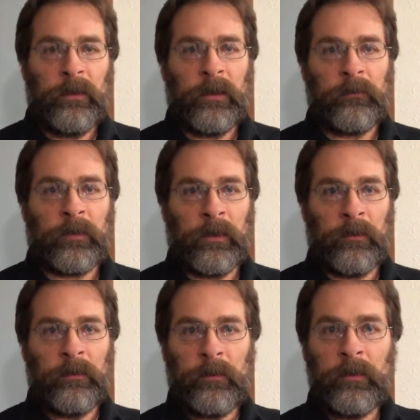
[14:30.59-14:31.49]
that's kind
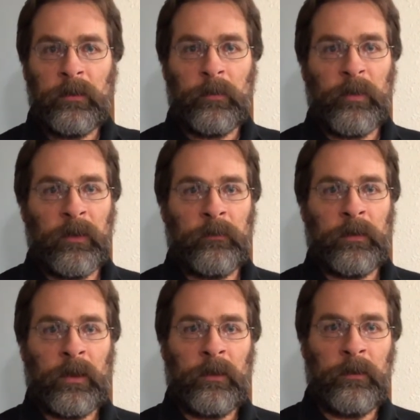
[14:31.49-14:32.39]
of the
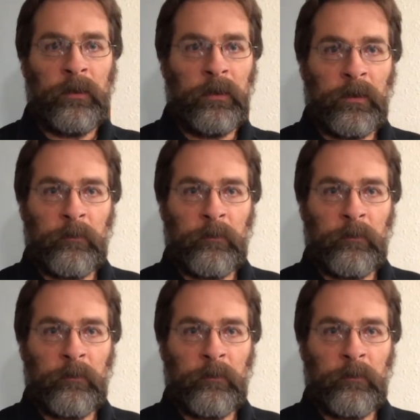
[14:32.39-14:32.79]
basic idea.